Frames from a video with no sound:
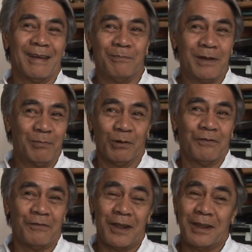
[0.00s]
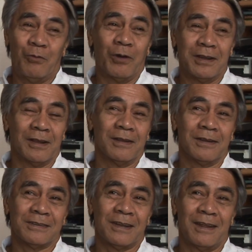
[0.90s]
and people will find their way to
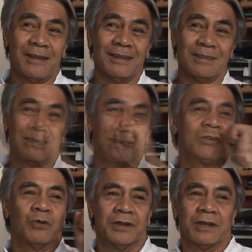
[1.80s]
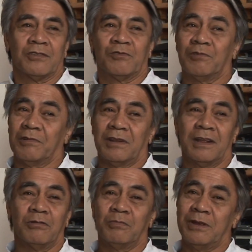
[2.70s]
understand this. It's quite an extraordinary thing,
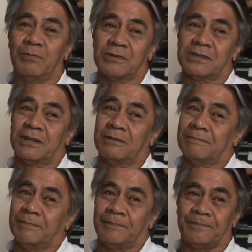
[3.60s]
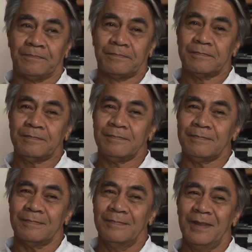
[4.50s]
because people still,
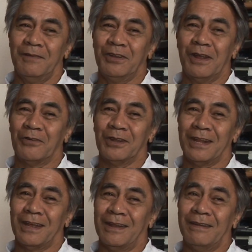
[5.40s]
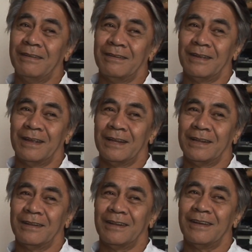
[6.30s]
every now and then,
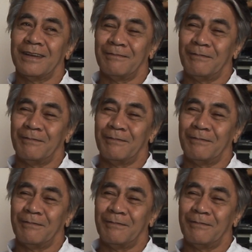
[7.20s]
think, oh